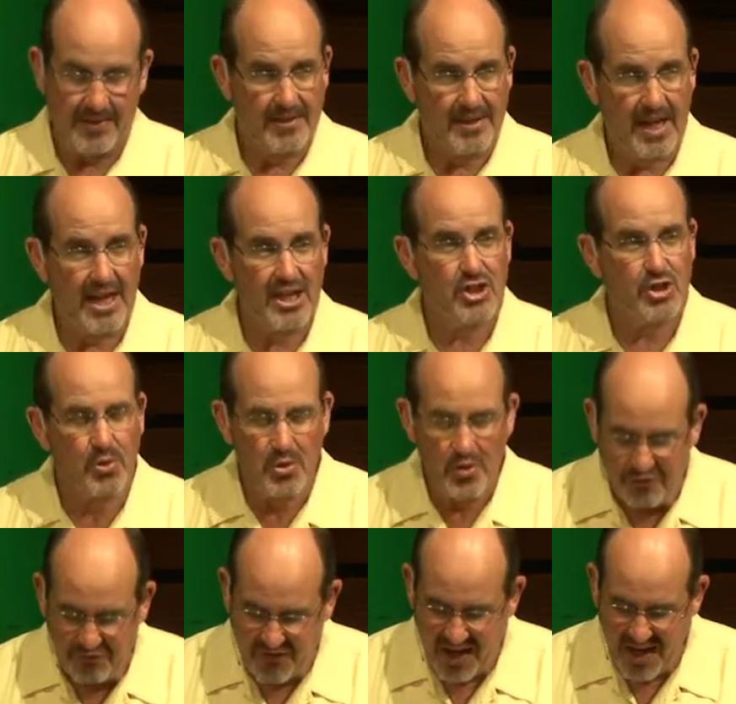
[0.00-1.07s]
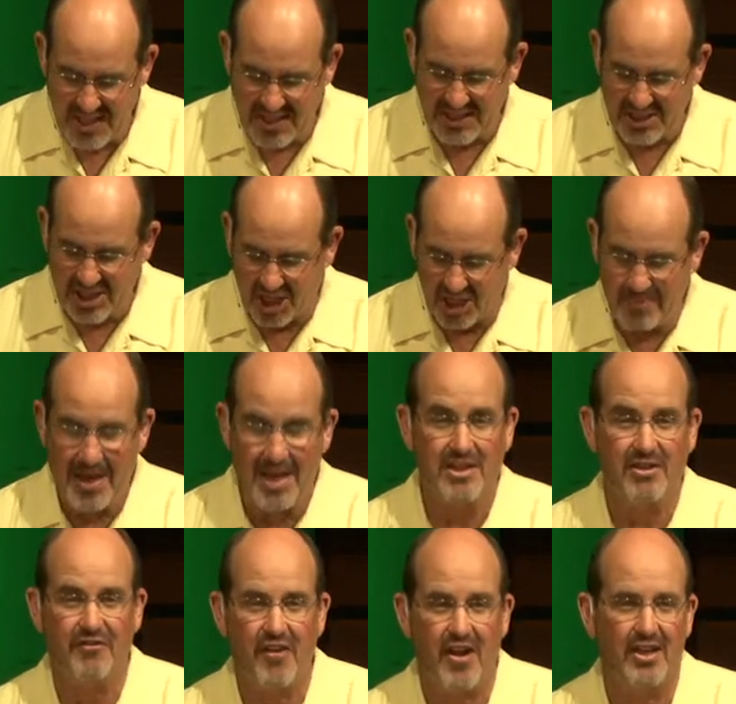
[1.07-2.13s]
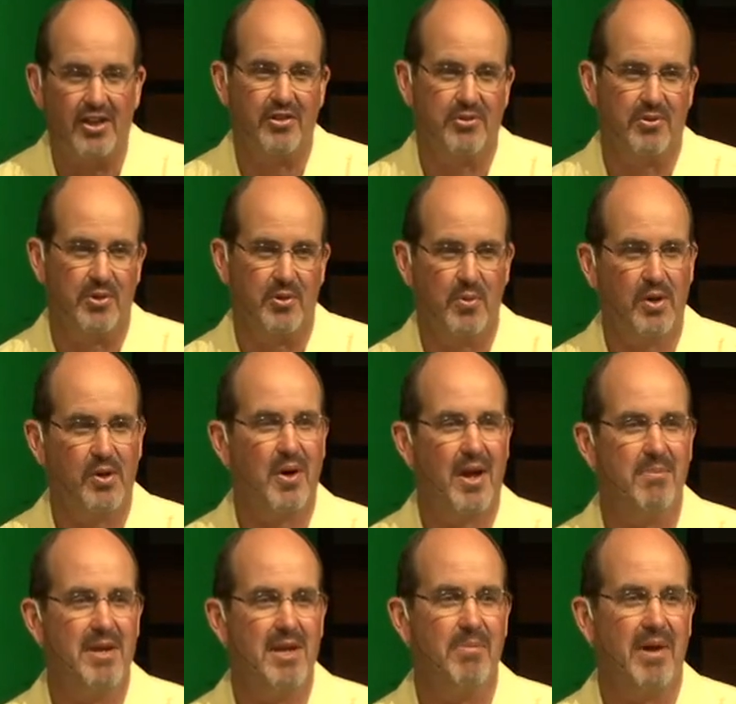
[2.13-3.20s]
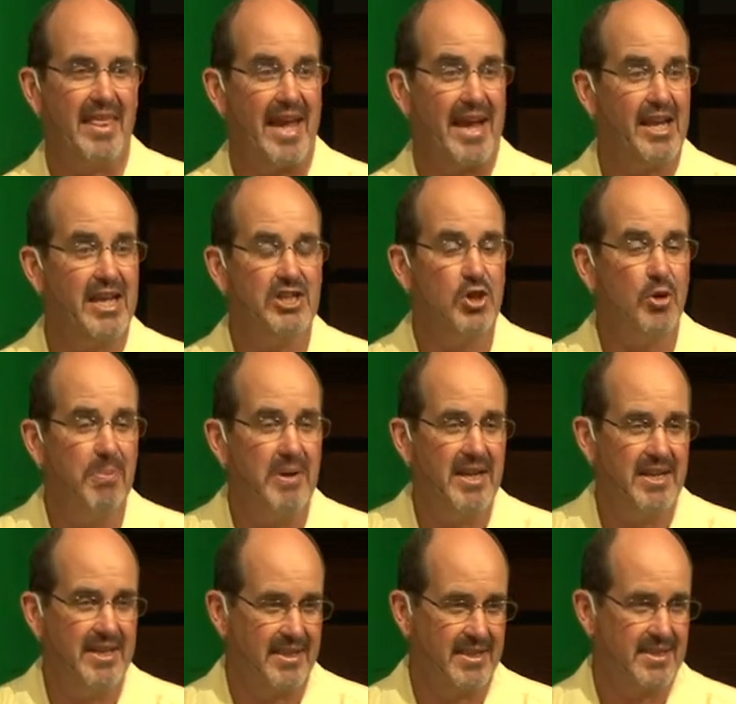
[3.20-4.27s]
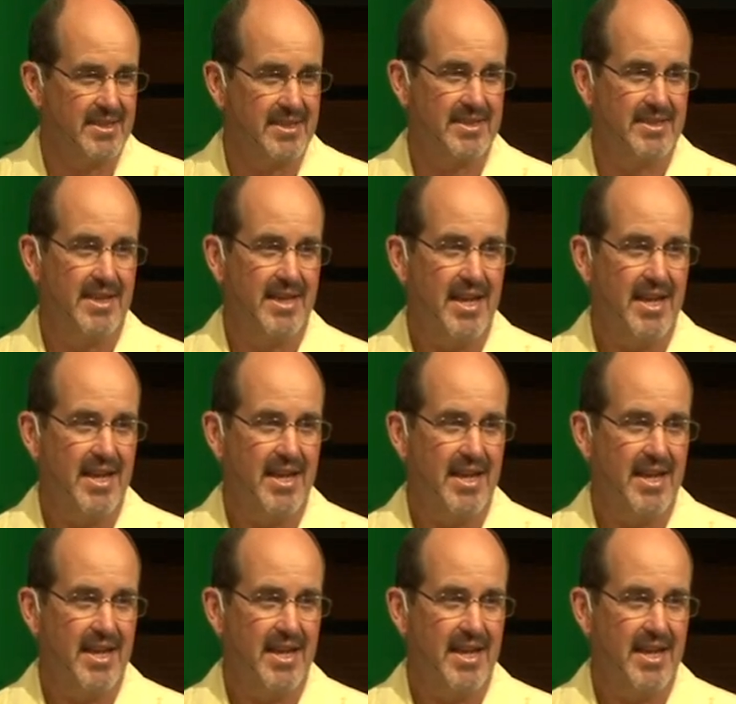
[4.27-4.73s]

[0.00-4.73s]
Okay, true faith is all about the follow through. What do I mean by that? It's obedience.